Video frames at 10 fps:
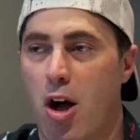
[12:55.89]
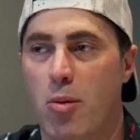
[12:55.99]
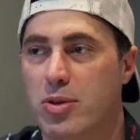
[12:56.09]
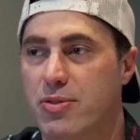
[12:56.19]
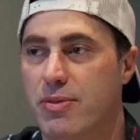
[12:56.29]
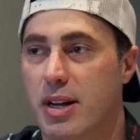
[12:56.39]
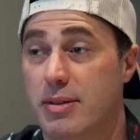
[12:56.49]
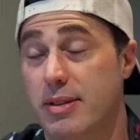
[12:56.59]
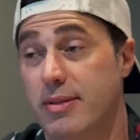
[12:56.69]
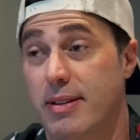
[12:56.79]
almost
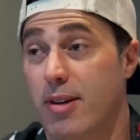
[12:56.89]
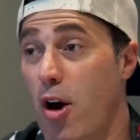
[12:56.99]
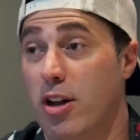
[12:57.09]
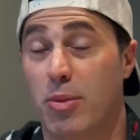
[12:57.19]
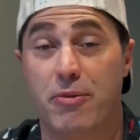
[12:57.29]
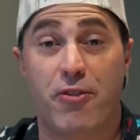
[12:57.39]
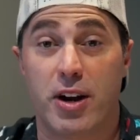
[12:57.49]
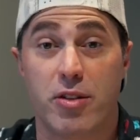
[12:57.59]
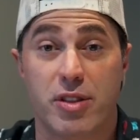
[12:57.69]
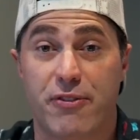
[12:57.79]
arguably
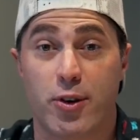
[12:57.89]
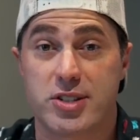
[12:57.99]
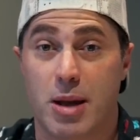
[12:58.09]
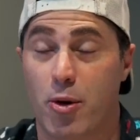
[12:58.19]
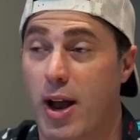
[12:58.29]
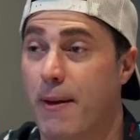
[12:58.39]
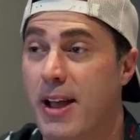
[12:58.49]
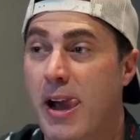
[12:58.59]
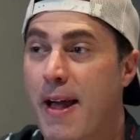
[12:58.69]
funnier than the first time around.